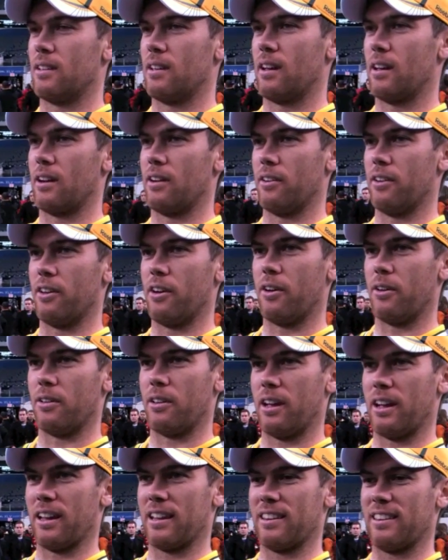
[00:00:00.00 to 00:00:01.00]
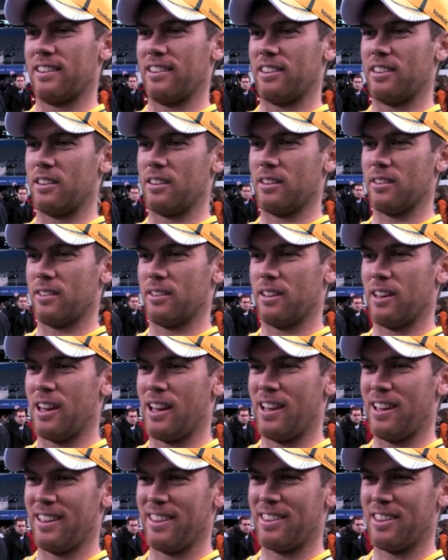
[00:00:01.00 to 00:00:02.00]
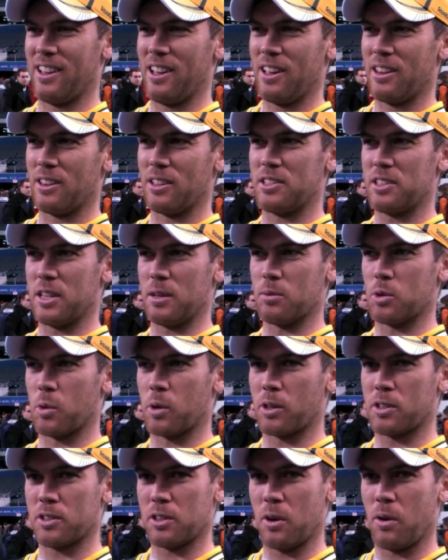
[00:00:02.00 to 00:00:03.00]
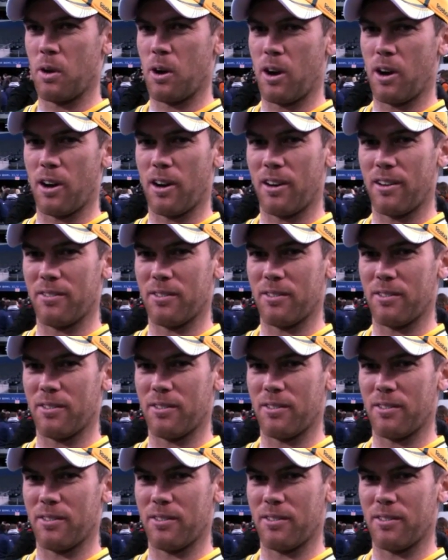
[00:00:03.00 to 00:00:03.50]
I don't know. Like, this team's worked so hard,